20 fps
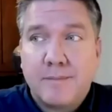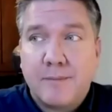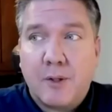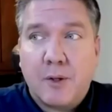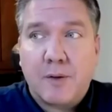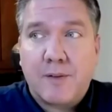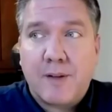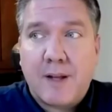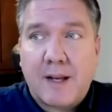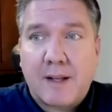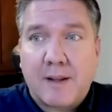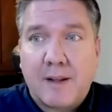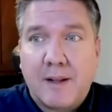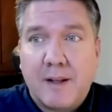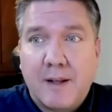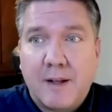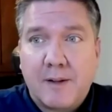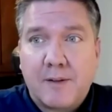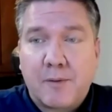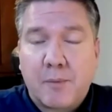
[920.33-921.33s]
No, exactly.
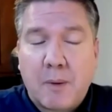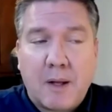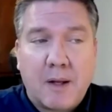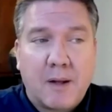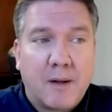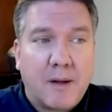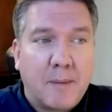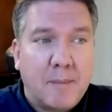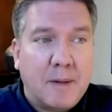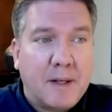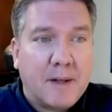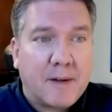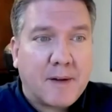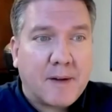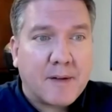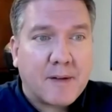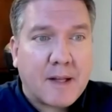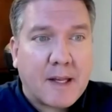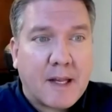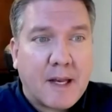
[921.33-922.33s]
It's well, I mean,
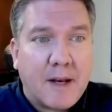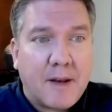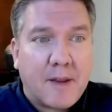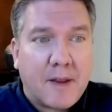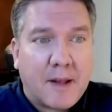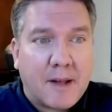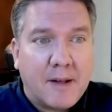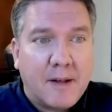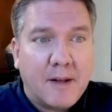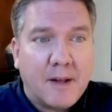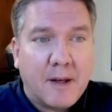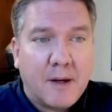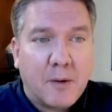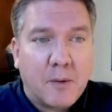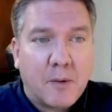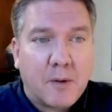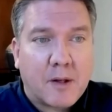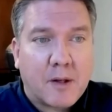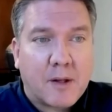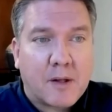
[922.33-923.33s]
like, like anything, you know,
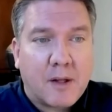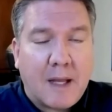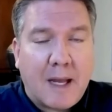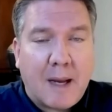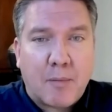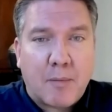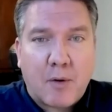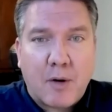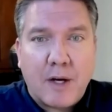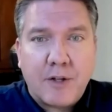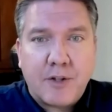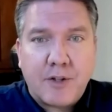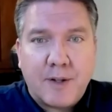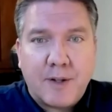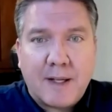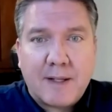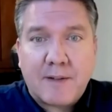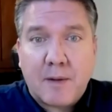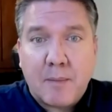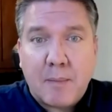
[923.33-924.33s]
collaboration.
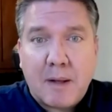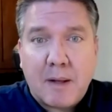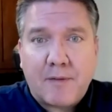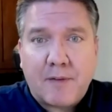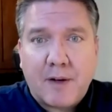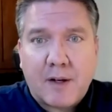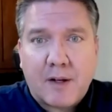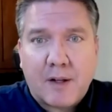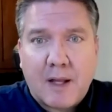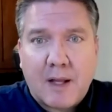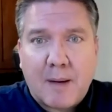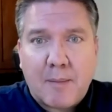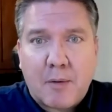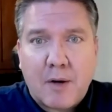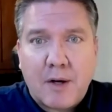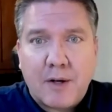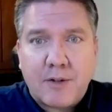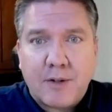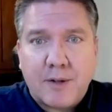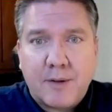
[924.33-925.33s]
That's the benefit of
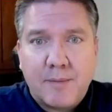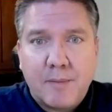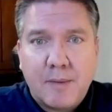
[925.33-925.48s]
collaboration.